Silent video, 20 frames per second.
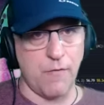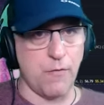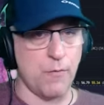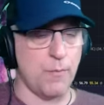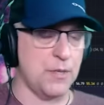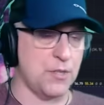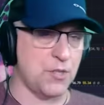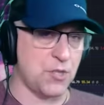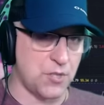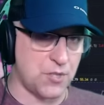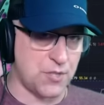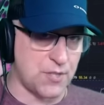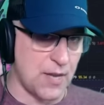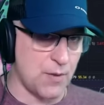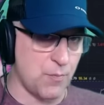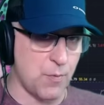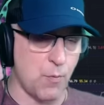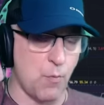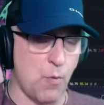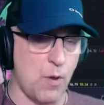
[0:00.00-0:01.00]
the government just
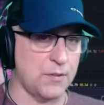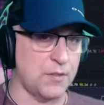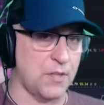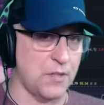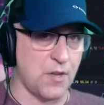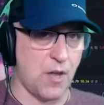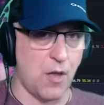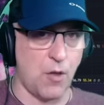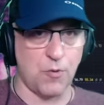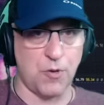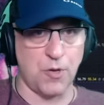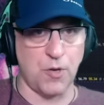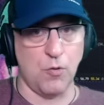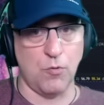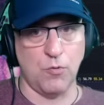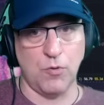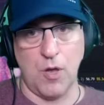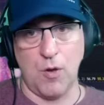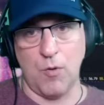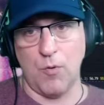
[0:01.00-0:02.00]
said, we want the dollar to
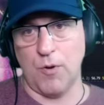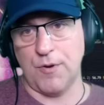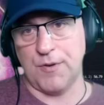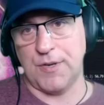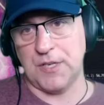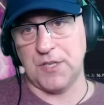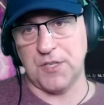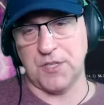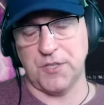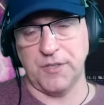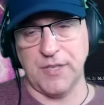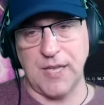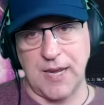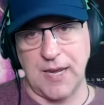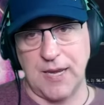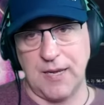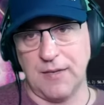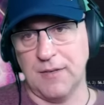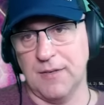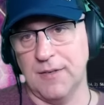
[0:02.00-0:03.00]
go lower, and they just
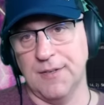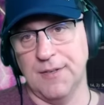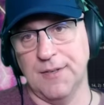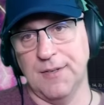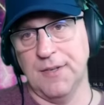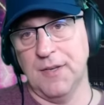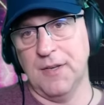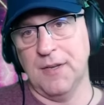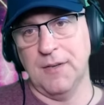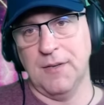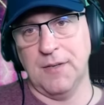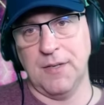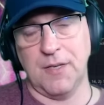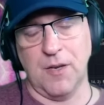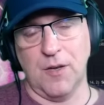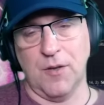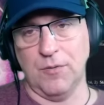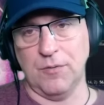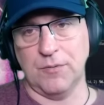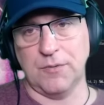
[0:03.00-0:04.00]
let it,
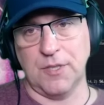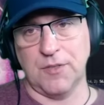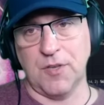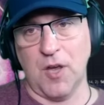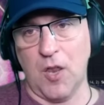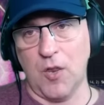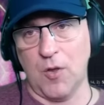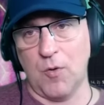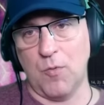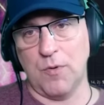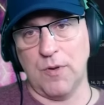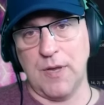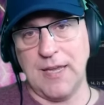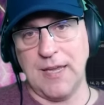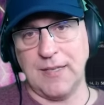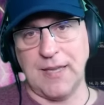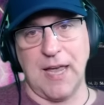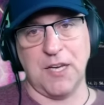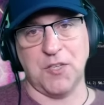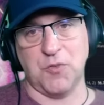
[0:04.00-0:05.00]
you know, the dollar
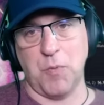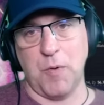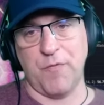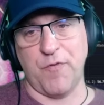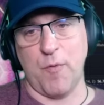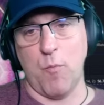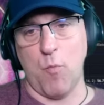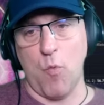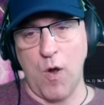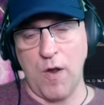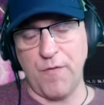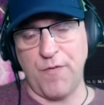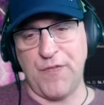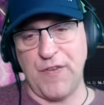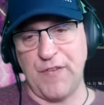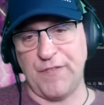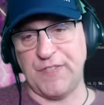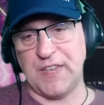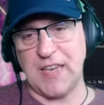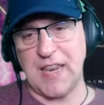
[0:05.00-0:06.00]
index went from one
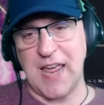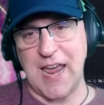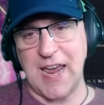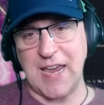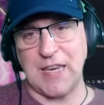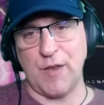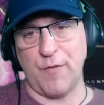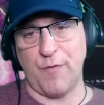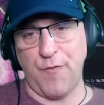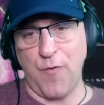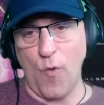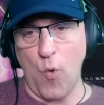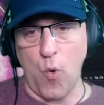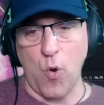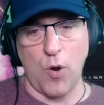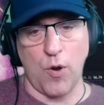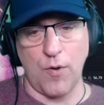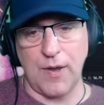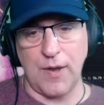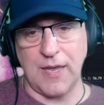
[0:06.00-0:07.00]
fifty to
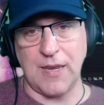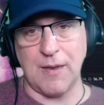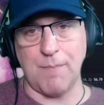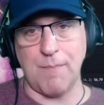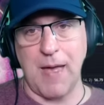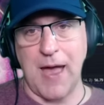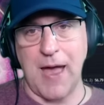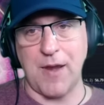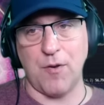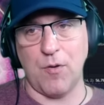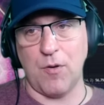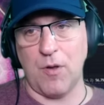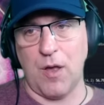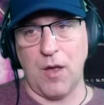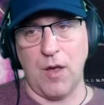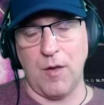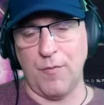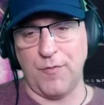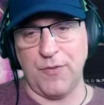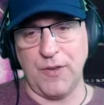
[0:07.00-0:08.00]
eighty-four in a matter
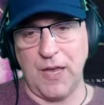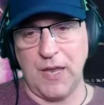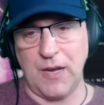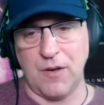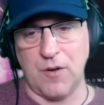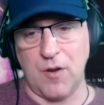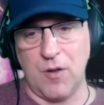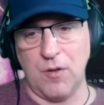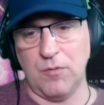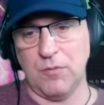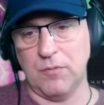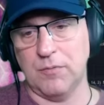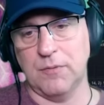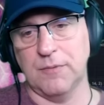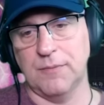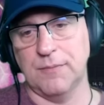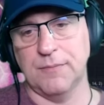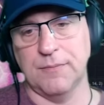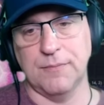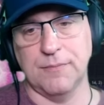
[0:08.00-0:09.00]
of, I don't know,
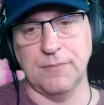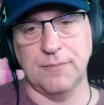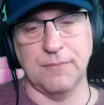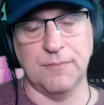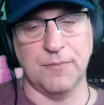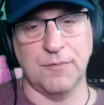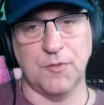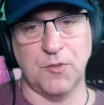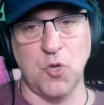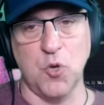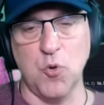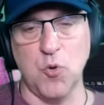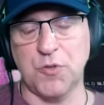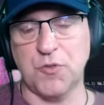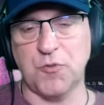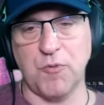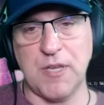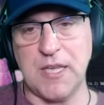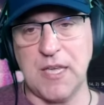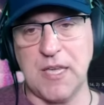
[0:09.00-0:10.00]

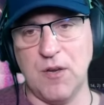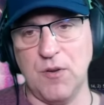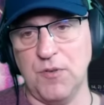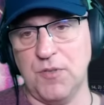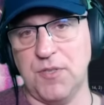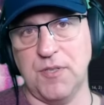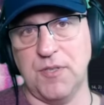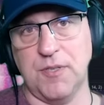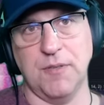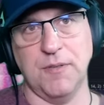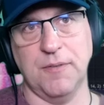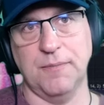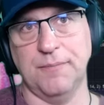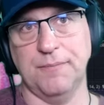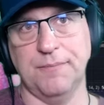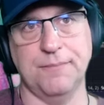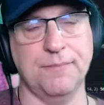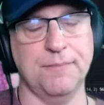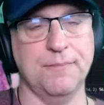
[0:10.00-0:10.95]
two, three years.